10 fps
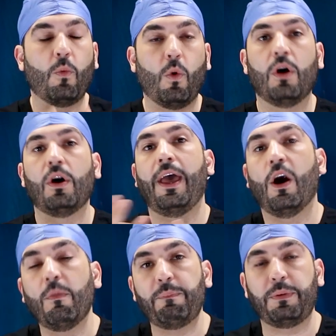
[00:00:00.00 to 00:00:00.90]
will
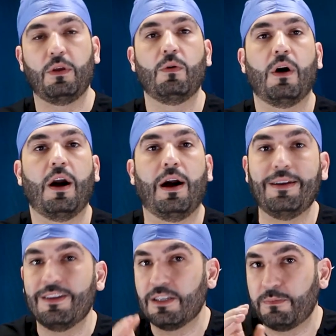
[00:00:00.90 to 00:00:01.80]
help you
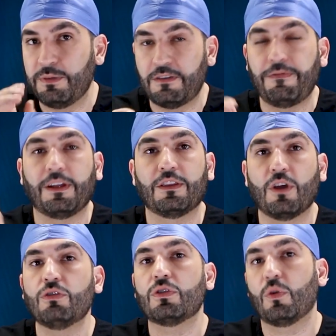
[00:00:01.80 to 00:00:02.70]
on specifically
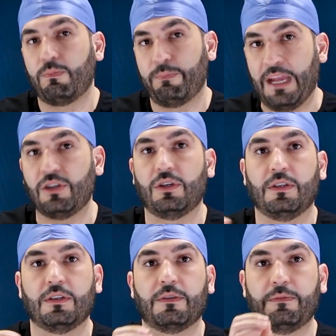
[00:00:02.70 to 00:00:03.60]
those
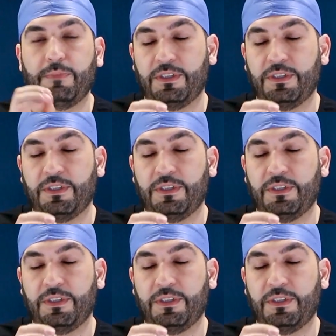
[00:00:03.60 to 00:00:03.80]
patients